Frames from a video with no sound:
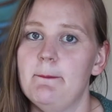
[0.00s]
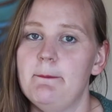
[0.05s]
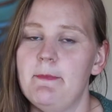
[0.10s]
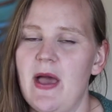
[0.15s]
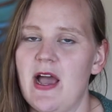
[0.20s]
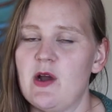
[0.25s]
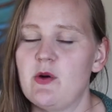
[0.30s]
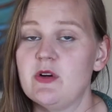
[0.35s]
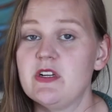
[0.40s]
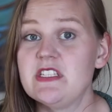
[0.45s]

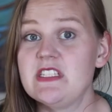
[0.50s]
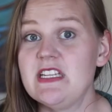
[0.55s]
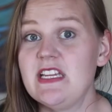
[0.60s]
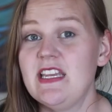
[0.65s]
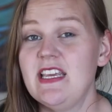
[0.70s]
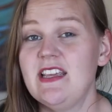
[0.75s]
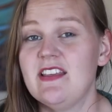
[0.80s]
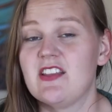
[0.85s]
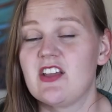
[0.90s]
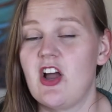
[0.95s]
backwards
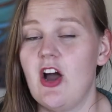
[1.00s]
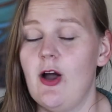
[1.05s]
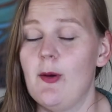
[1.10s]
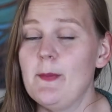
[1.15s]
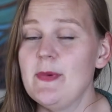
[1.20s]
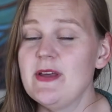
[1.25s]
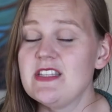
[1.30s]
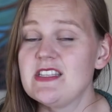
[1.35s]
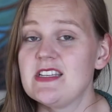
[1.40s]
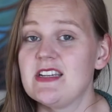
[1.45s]
knitting in the
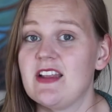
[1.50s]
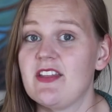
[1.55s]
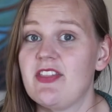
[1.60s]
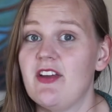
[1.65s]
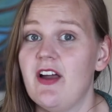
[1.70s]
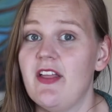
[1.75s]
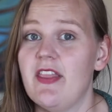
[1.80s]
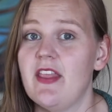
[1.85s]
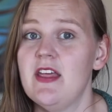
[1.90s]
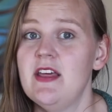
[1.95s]
comments, and I
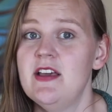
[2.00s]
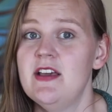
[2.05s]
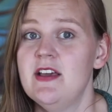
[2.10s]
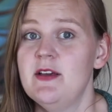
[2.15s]
thought